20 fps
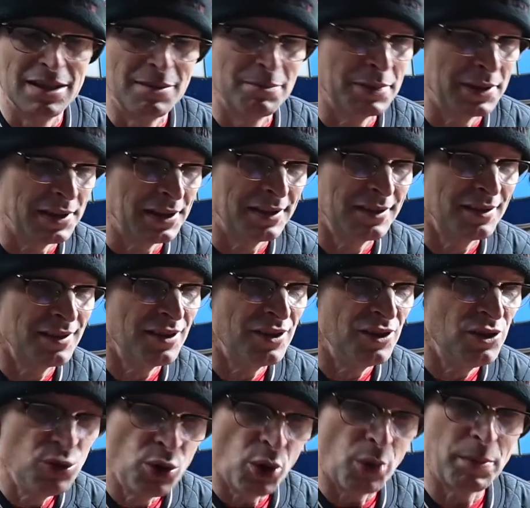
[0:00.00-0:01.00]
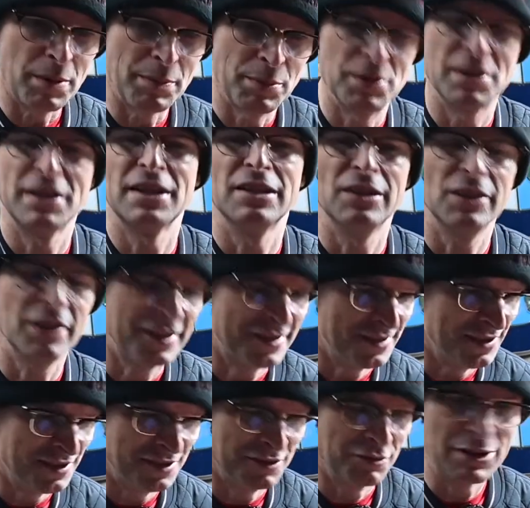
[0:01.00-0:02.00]
but not be putting your
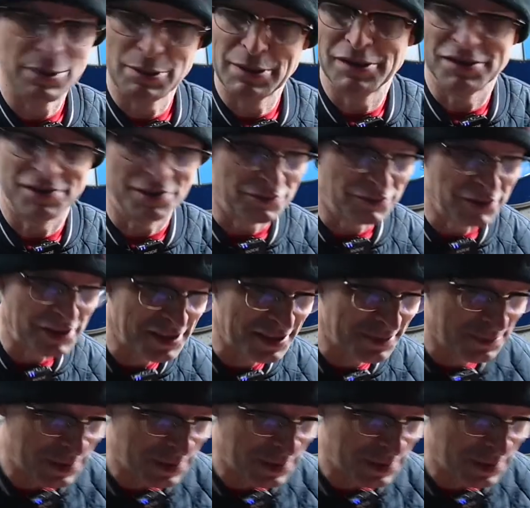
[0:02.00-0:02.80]
license or anyone else at risk